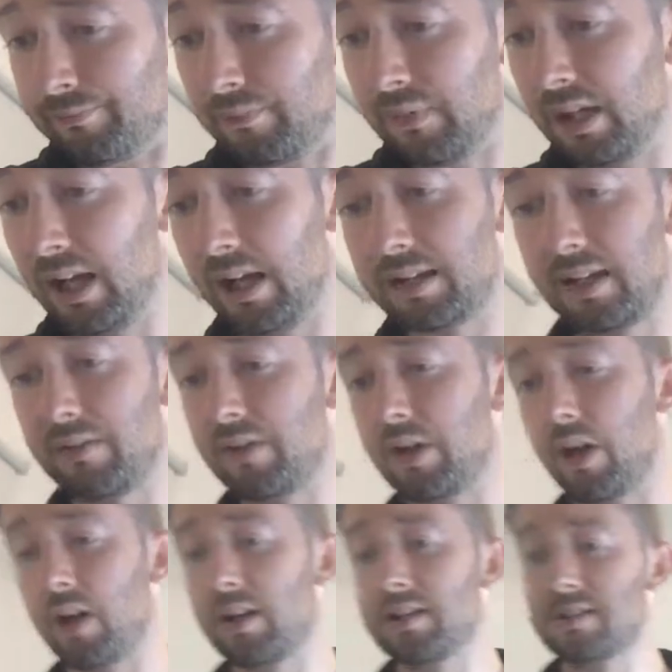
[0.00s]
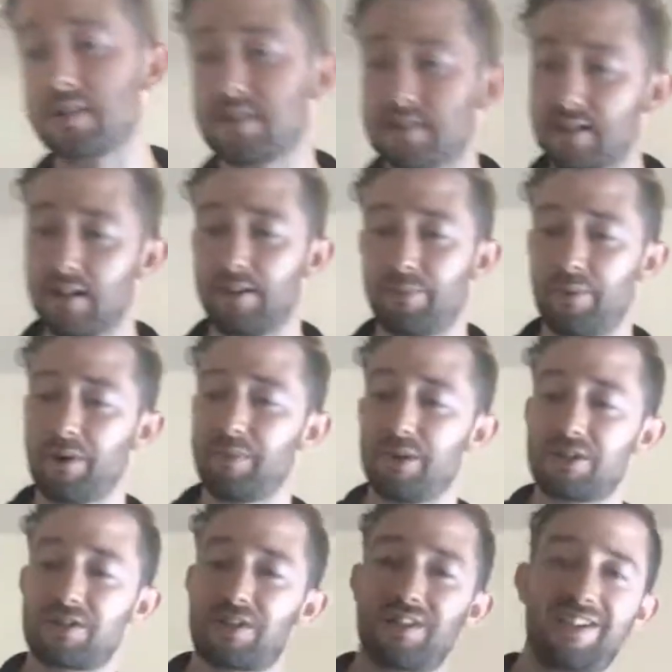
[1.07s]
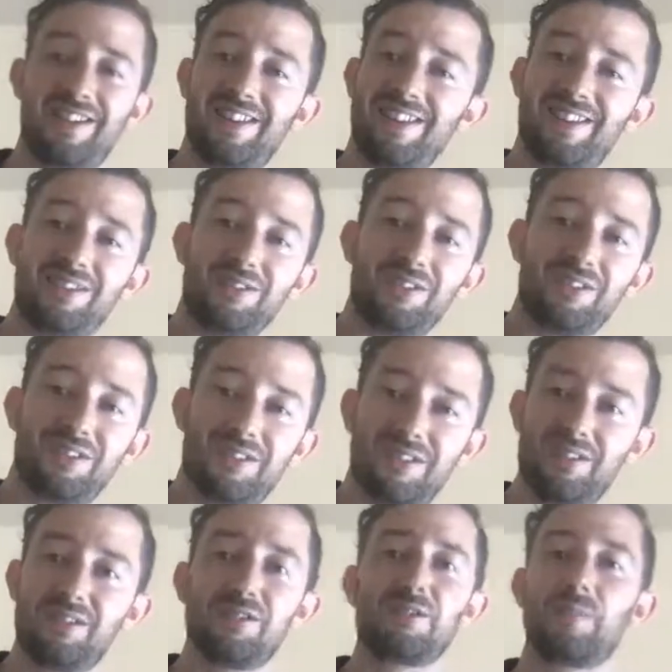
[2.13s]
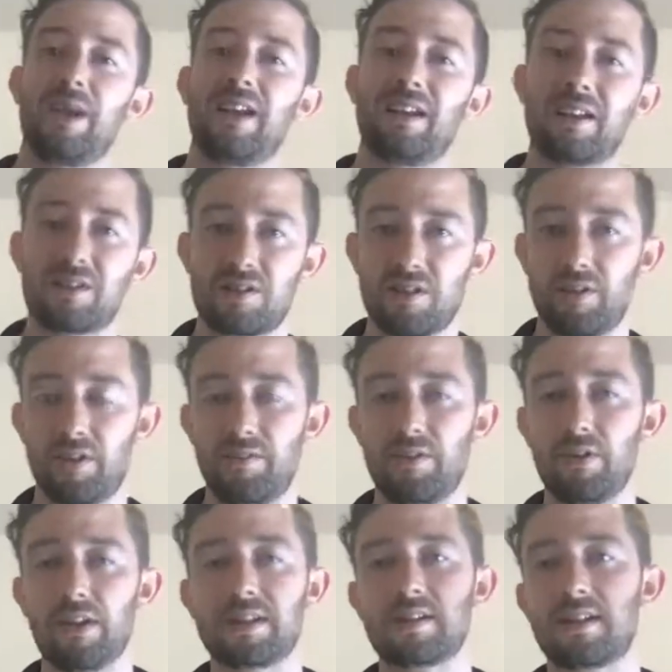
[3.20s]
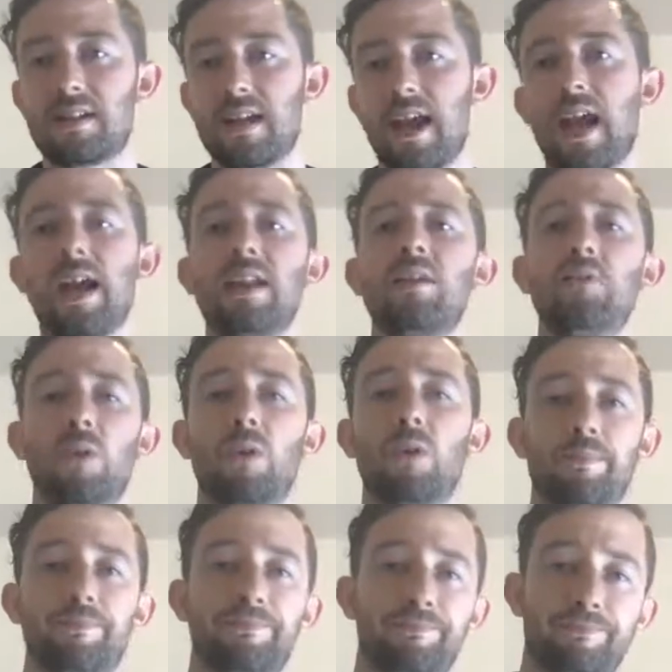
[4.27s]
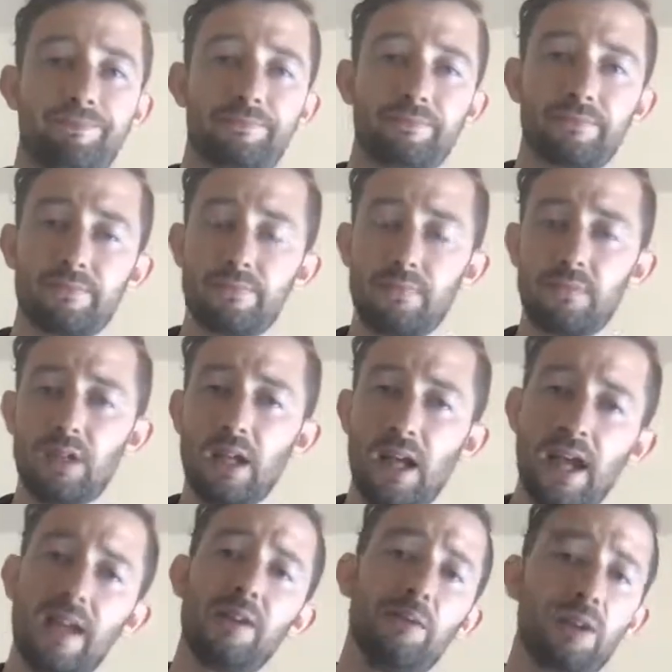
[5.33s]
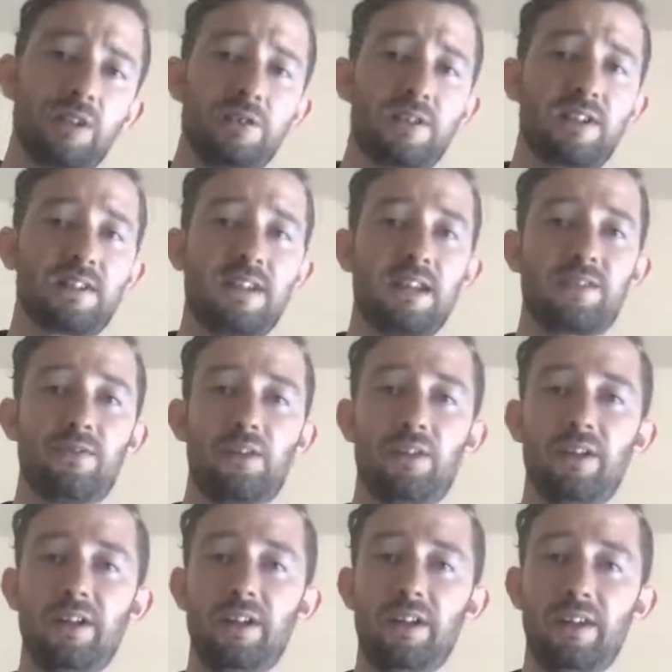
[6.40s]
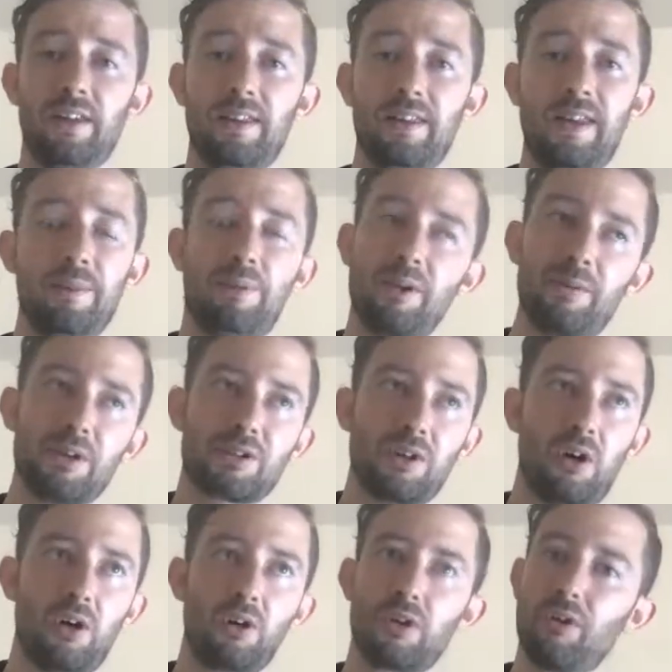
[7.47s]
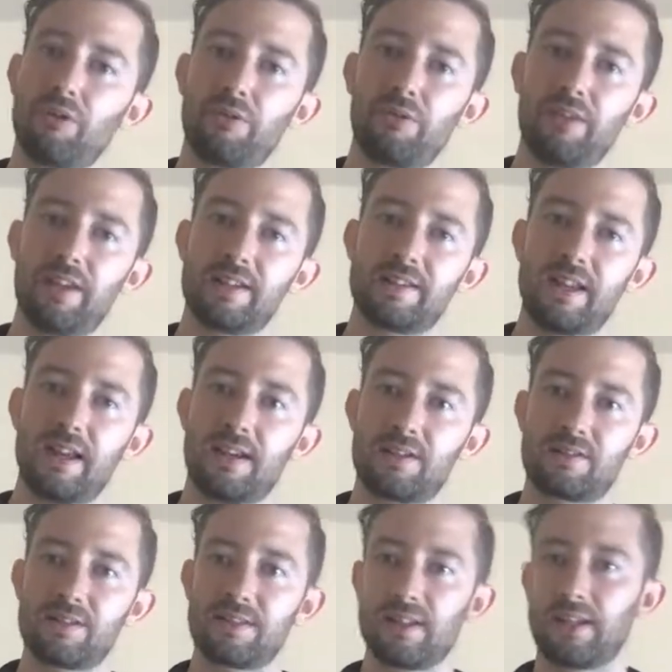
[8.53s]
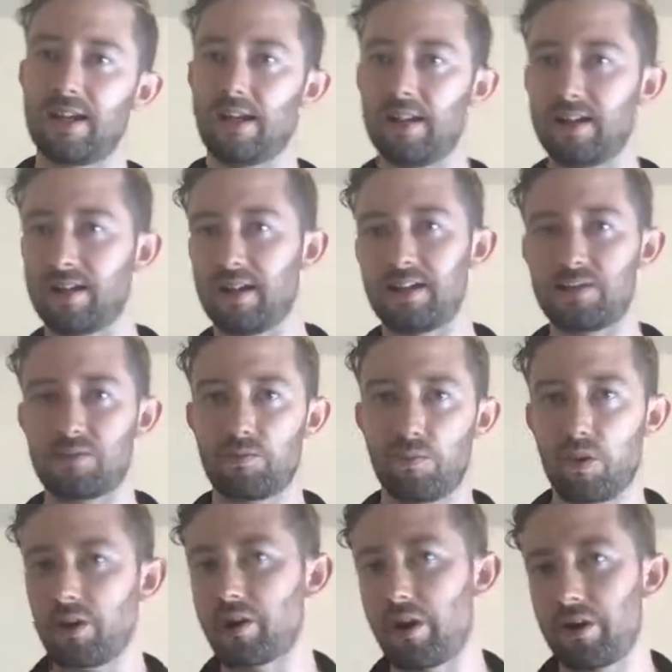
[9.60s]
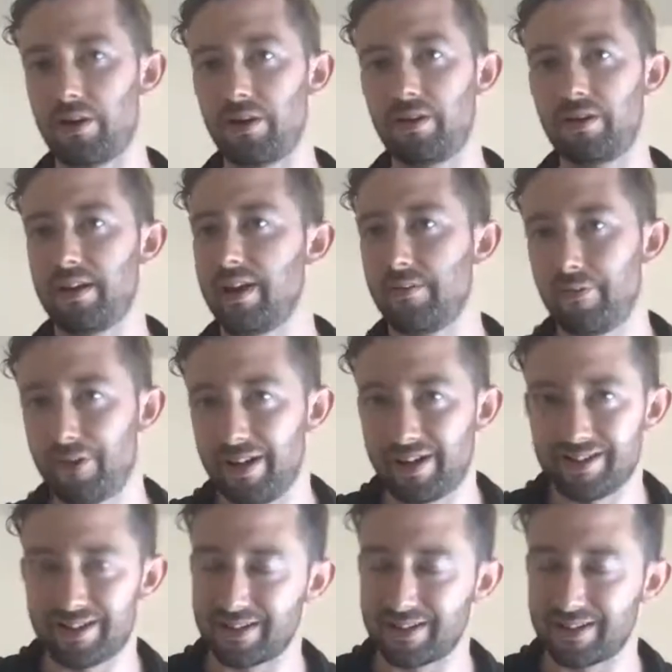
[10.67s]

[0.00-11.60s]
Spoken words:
Yeah, David Goggins is pretty much the dude to pay attention to. And if you listen to anyone who's successful, they pretty much all go through this. And it's just like, I just work harder than everyone else.